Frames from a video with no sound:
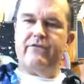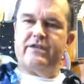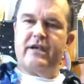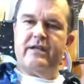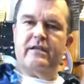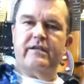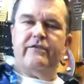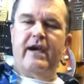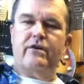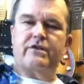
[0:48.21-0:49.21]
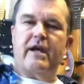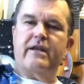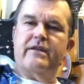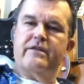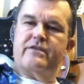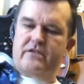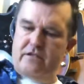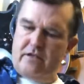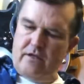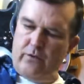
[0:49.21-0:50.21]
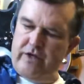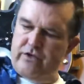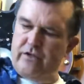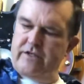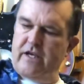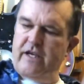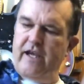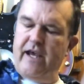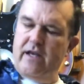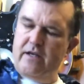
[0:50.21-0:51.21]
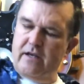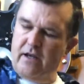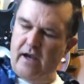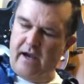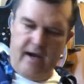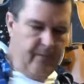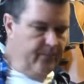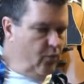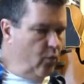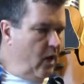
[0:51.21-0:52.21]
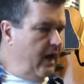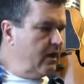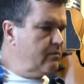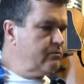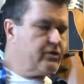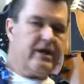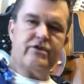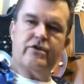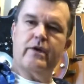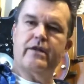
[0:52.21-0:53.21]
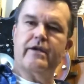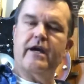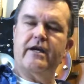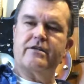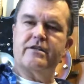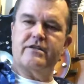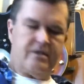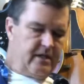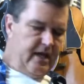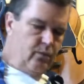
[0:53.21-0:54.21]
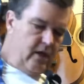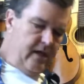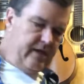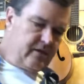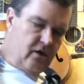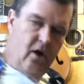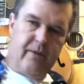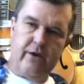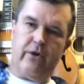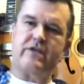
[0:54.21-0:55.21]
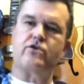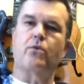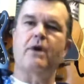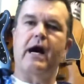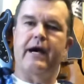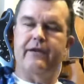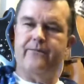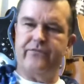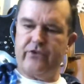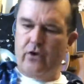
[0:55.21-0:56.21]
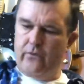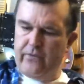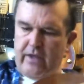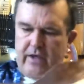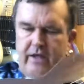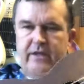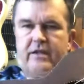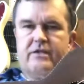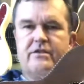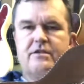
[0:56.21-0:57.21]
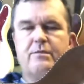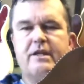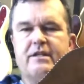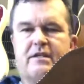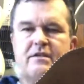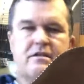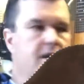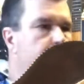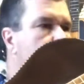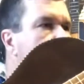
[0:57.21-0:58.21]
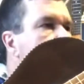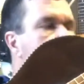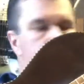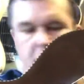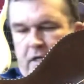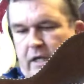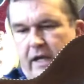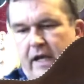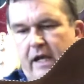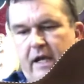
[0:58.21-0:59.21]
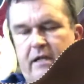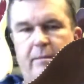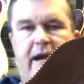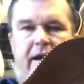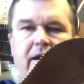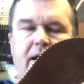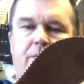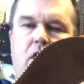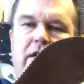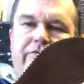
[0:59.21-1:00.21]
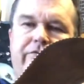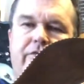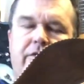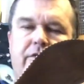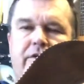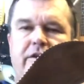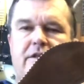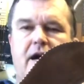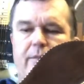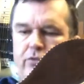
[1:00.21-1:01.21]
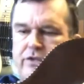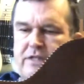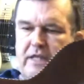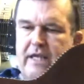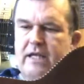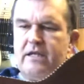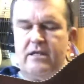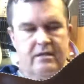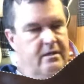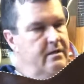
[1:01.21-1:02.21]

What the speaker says: decided to leave the outside of this as original as I can while changing around the guts. This has had what I like to call my Resto-mod. So this has been disassembled and the back came off. The top was thinned.